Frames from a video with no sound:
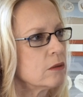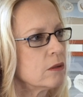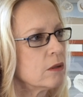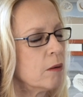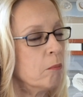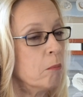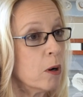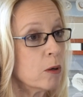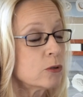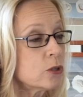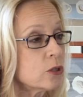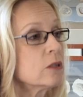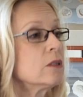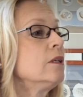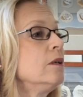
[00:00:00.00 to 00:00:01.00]

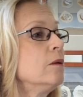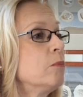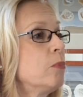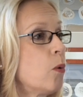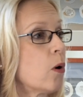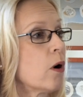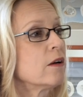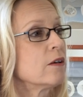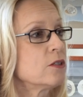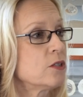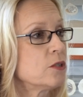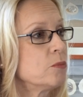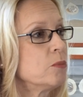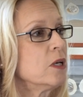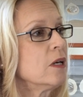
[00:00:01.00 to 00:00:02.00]
emotionally important
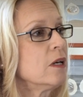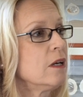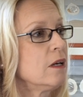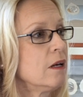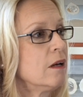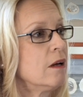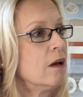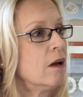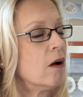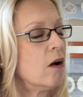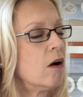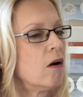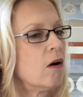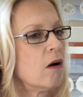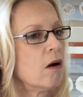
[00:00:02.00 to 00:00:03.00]
to me
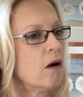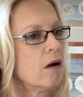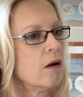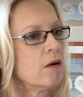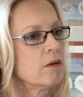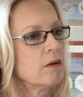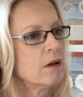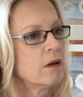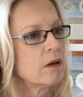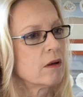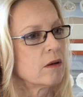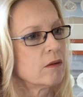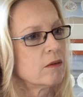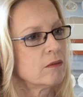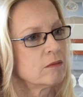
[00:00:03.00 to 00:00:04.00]
are
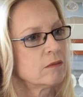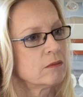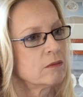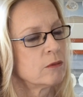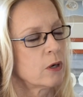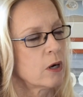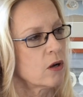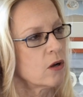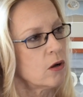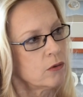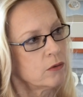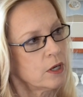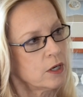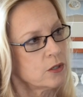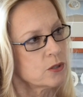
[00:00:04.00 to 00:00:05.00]
what I call
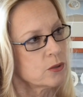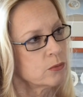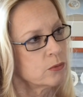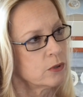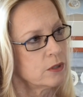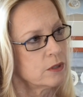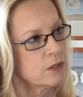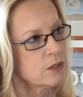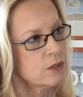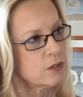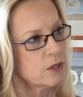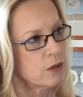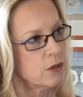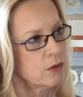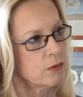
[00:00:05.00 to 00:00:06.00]
nature, wood, and
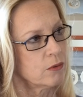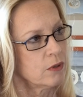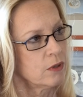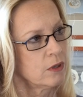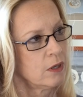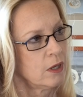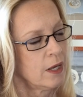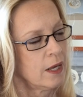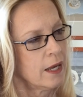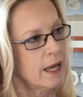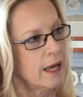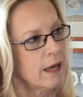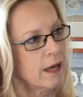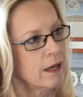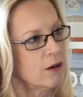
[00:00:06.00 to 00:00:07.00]
stone,
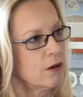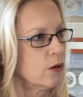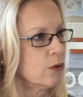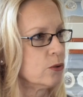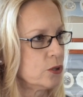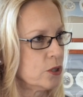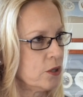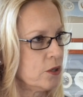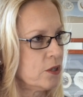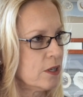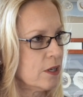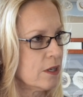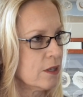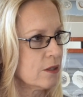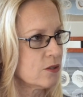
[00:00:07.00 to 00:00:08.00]
and ocean
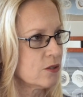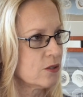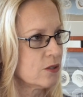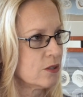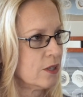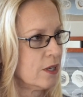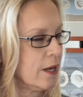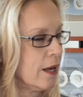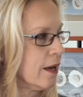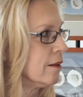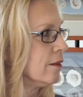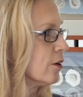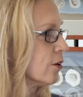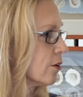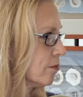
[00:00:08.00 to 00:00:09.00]
things.
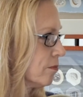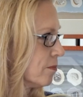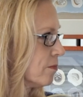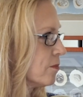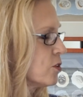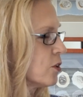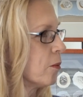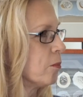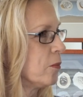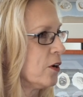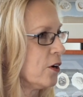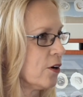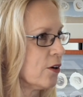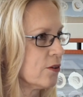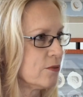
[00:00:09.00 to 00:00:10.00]
And there are some
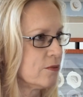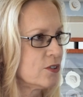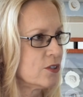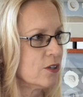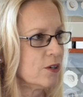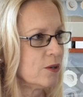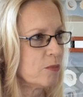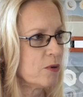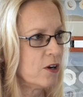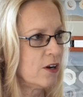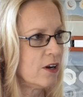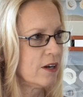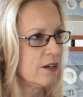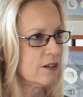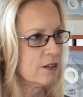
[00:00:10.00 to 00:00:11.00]
here sitting
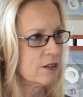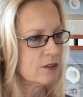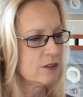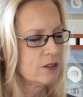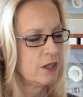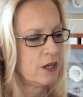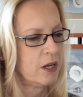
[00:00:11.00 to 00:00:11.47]
behind us.